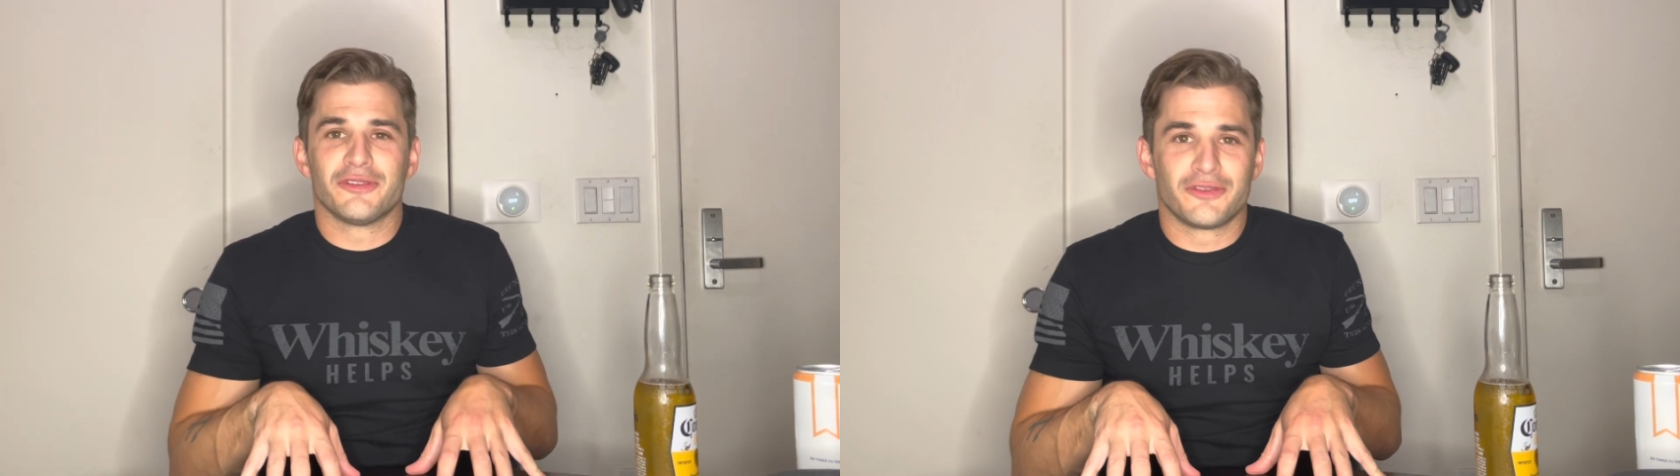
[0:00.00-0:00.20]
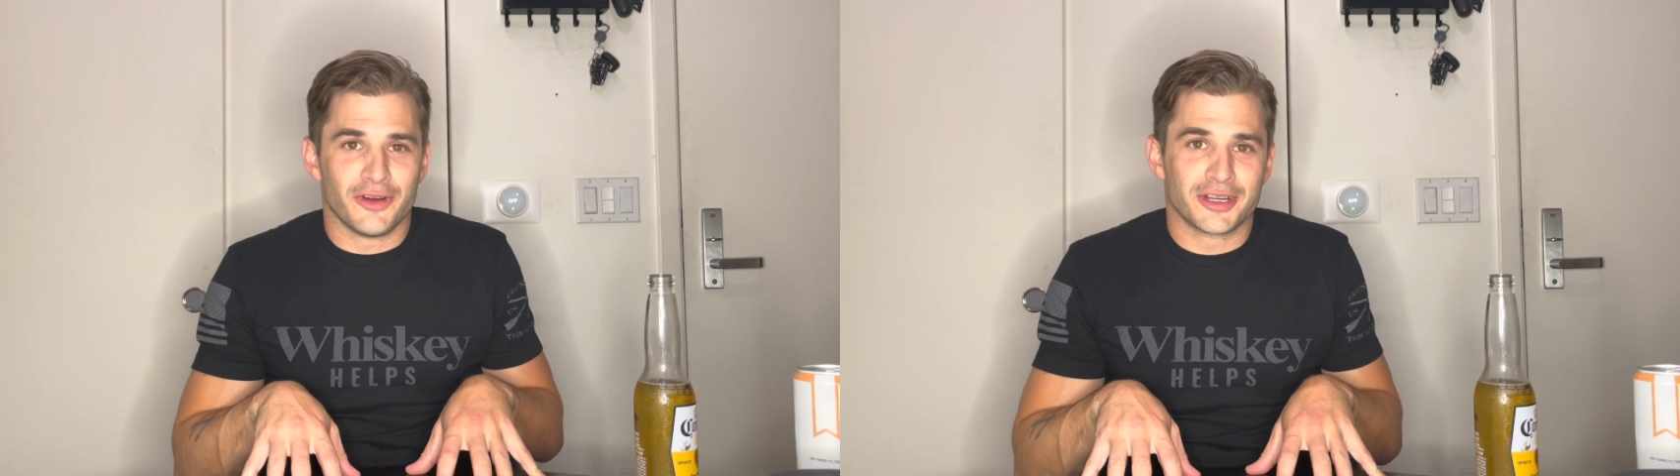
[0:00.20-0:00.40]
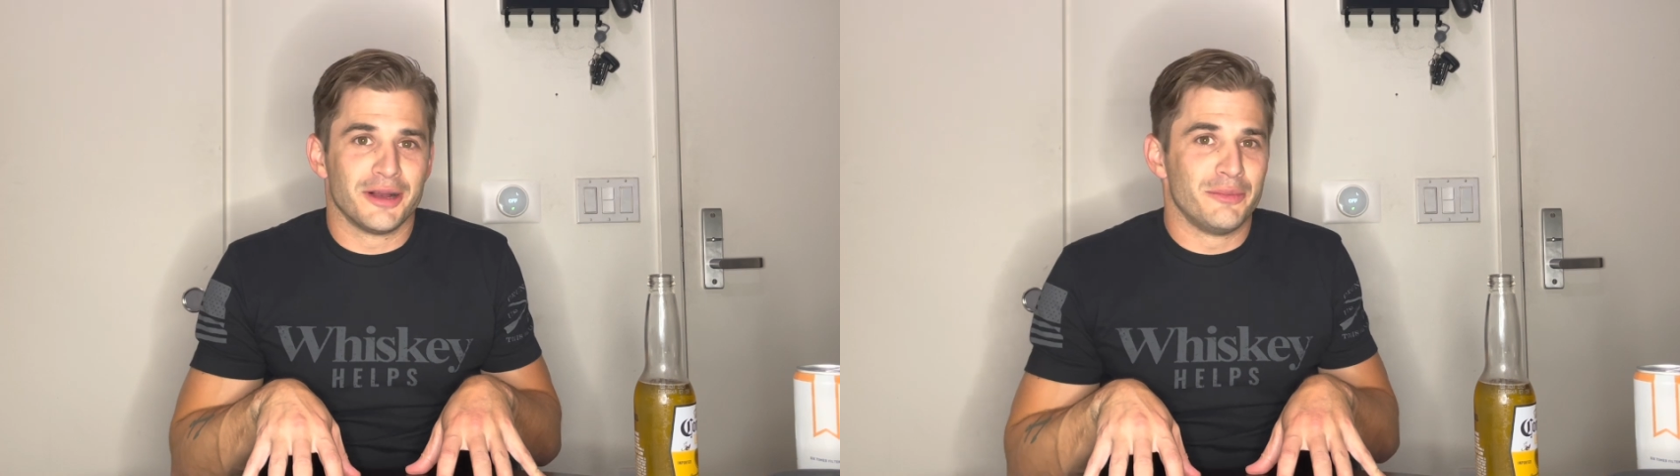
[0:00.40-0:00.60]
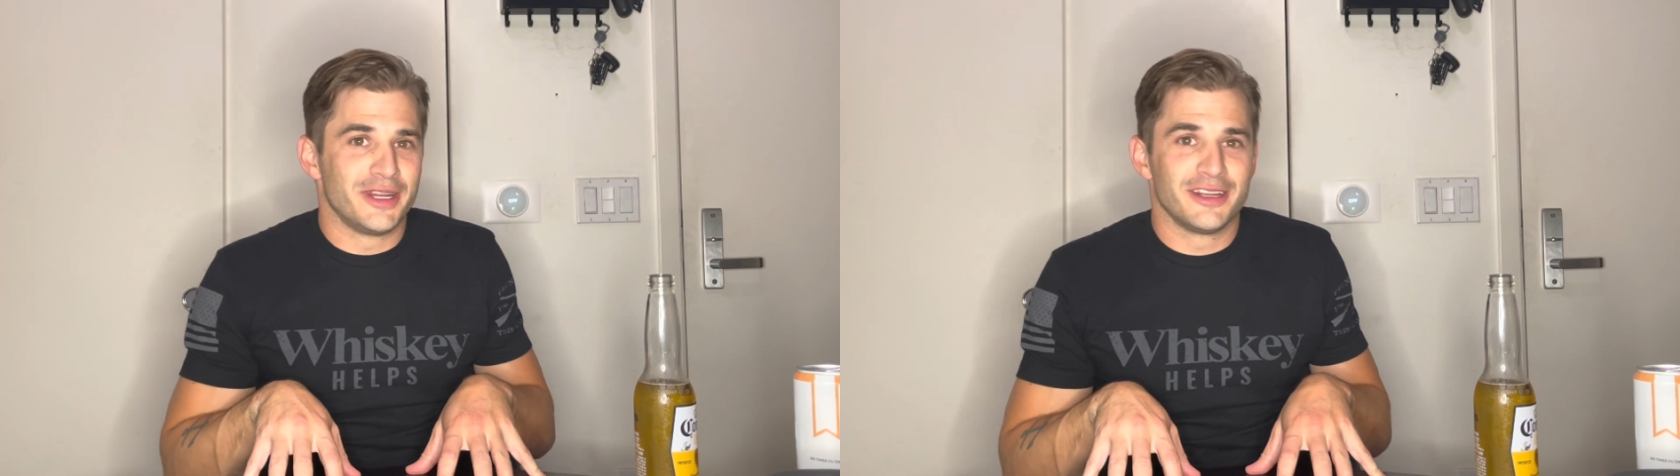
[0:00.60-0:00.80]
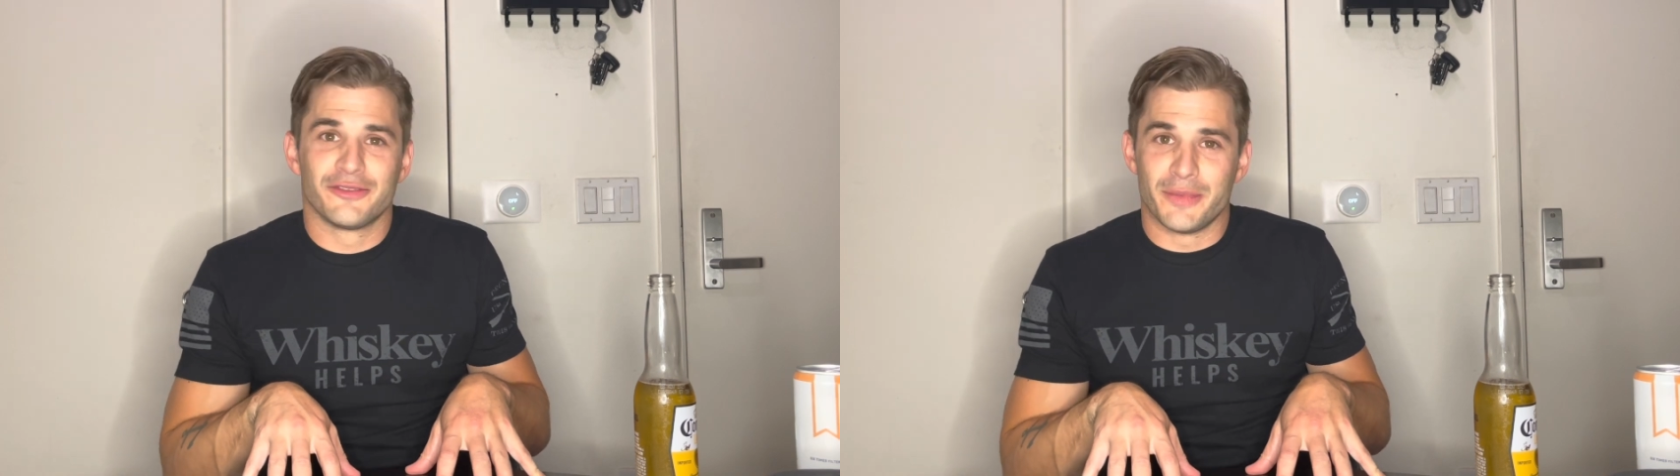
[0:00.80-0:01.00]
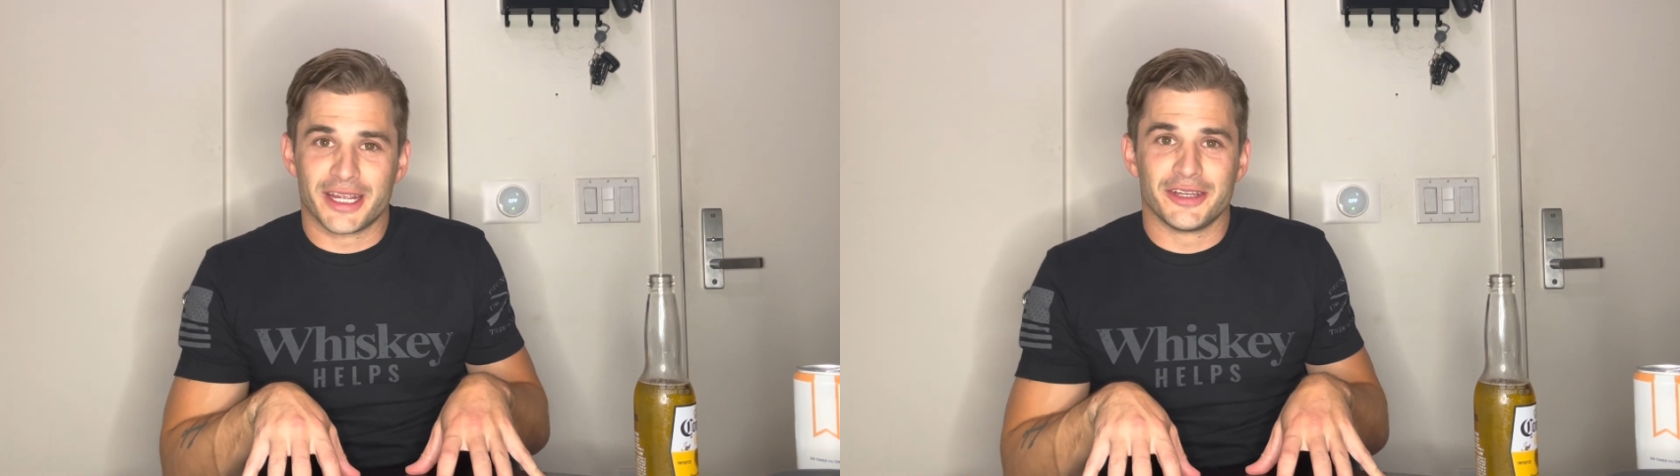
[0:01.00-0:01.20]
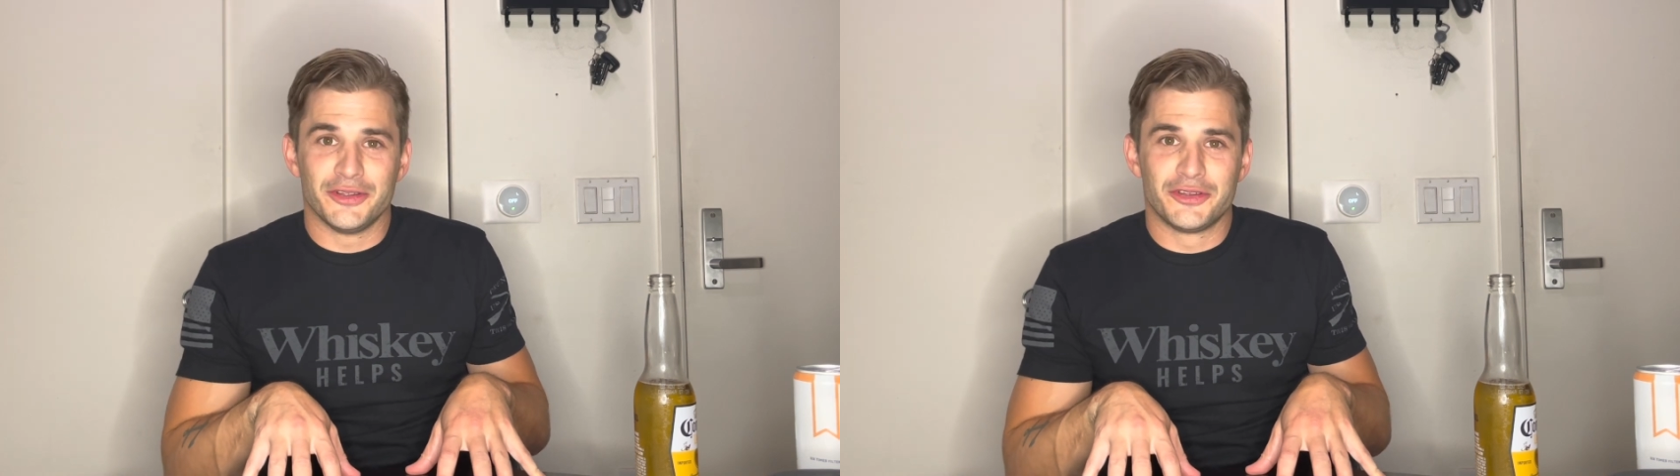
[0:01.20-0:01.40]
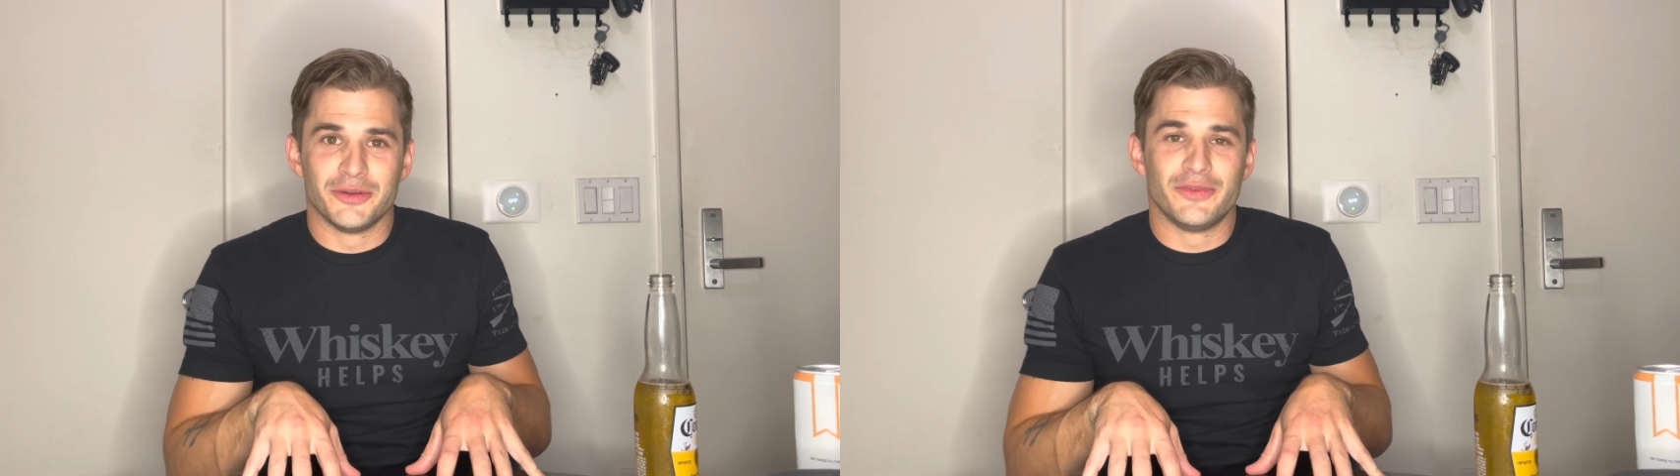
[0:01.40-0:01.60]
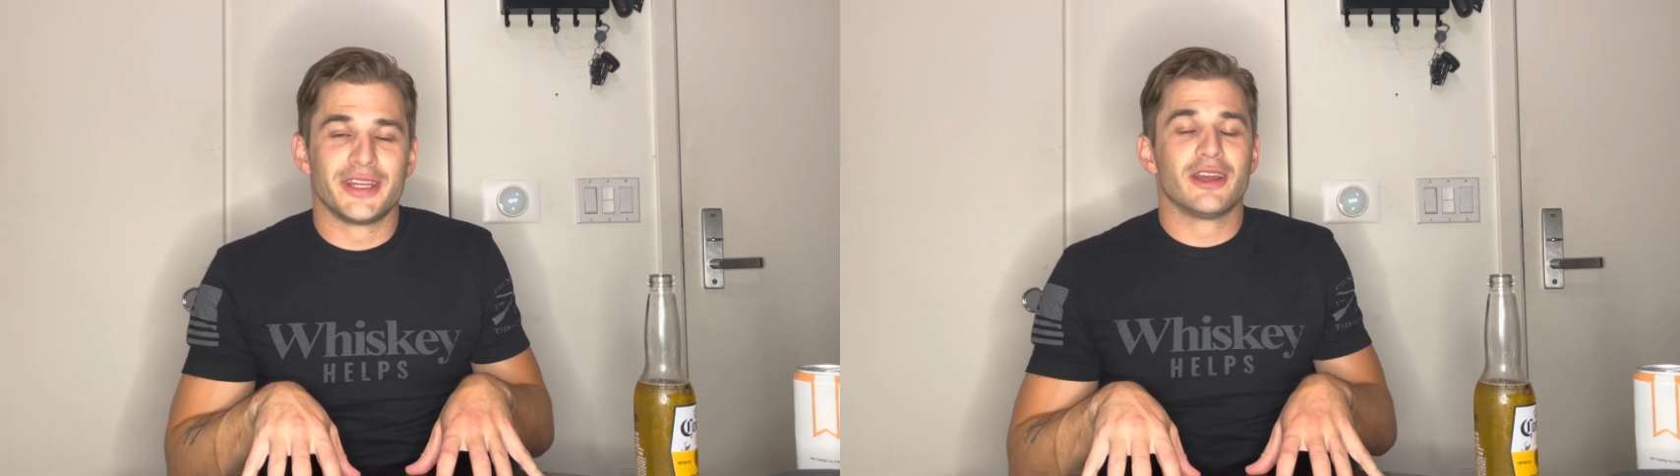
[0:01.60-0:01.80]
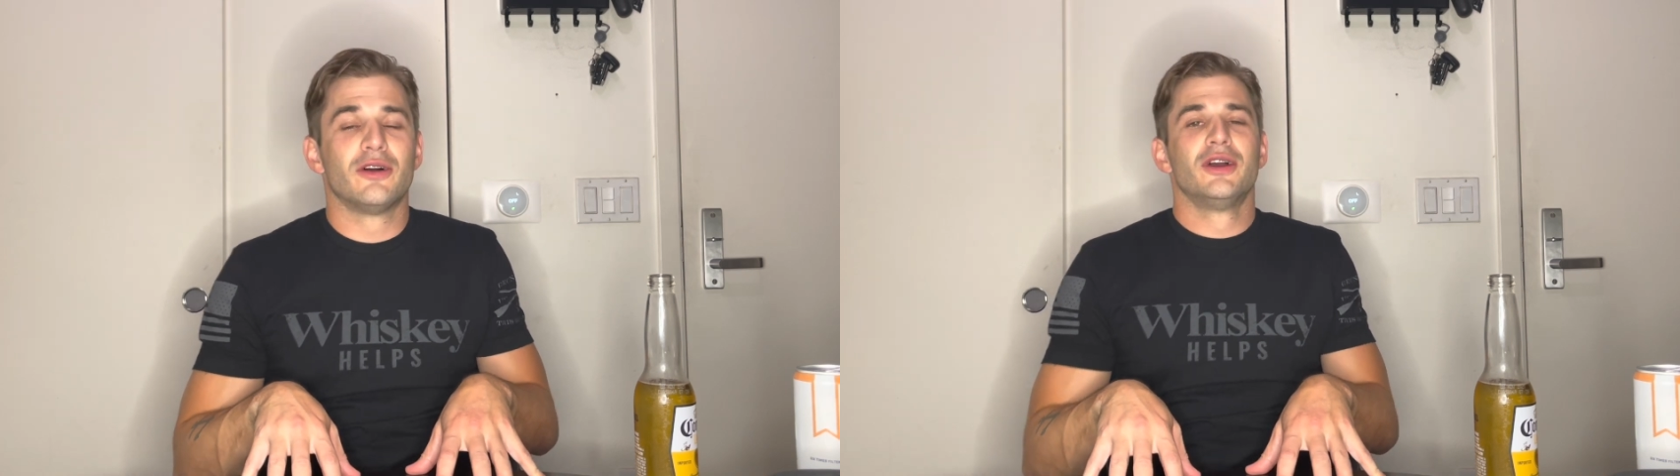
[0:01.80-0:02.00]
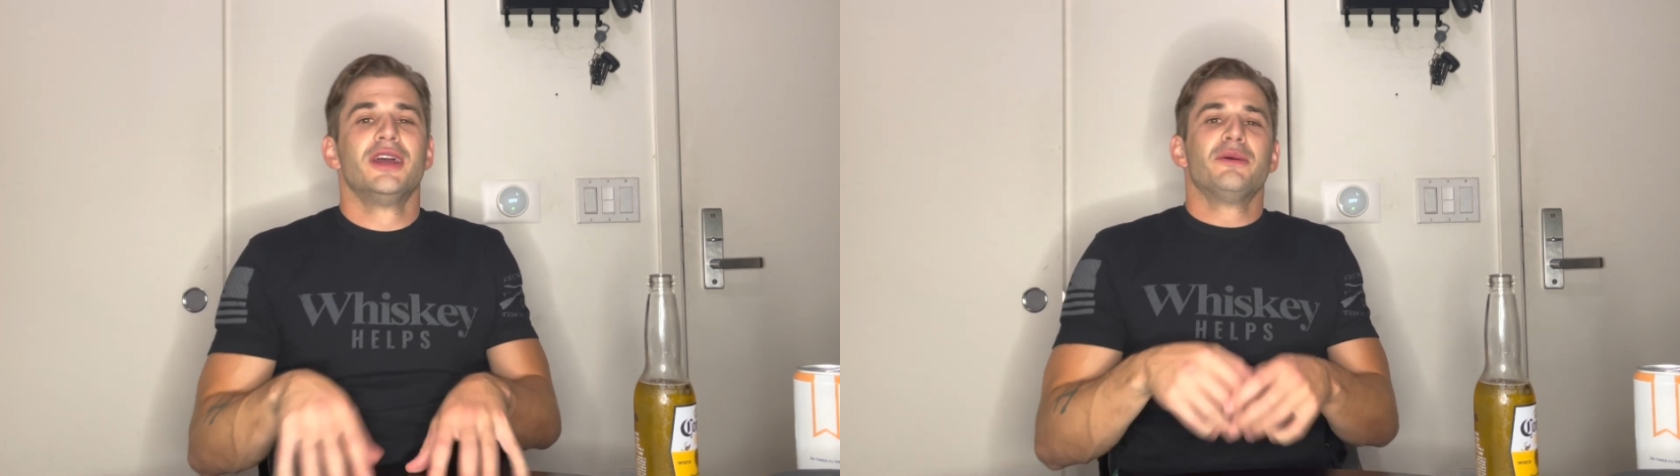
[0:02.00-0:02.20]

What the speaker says: fuck up minute of making a YouTube video.